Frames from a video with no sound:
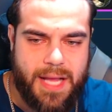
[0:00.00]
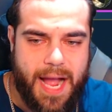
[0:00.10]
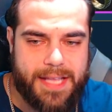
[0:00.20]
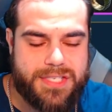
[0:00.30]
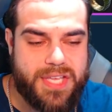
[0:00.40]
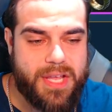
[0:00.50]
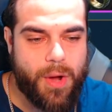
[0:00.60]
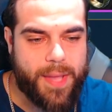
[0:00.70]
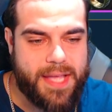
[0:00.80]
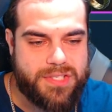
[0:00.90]
I see.
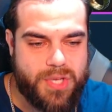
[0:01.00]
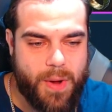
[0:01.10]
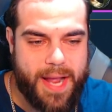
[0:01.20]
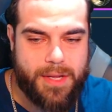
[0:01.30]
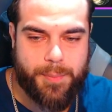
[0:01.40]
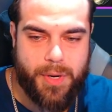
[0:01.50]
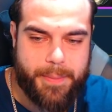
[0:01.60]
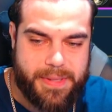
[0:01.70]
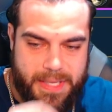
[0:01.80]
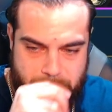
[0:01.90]
Okay, so I could put
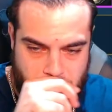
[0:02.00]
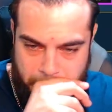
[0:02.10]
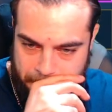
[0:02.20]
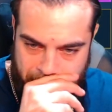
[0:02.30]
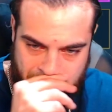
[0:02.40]
him in this one,